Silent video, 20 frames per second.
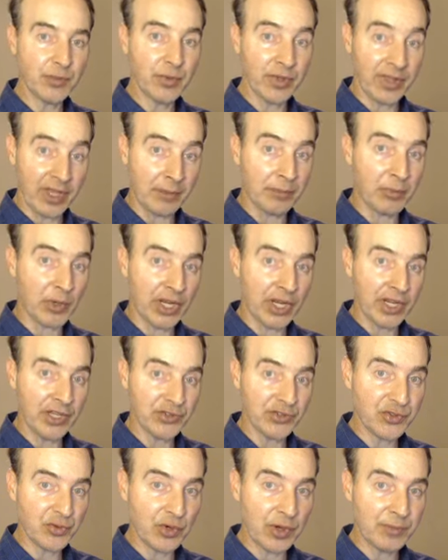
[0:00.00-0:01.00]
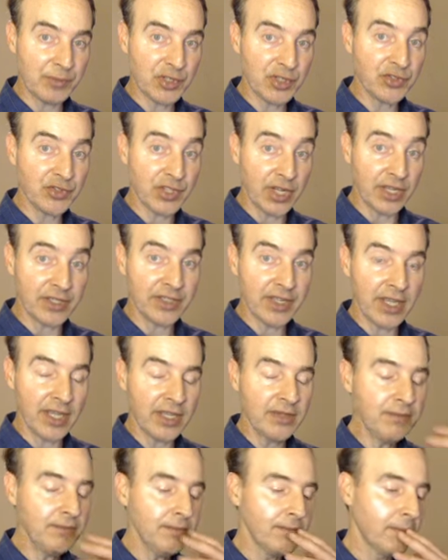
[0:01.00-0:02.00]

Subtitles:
without breaking scripture, John 10.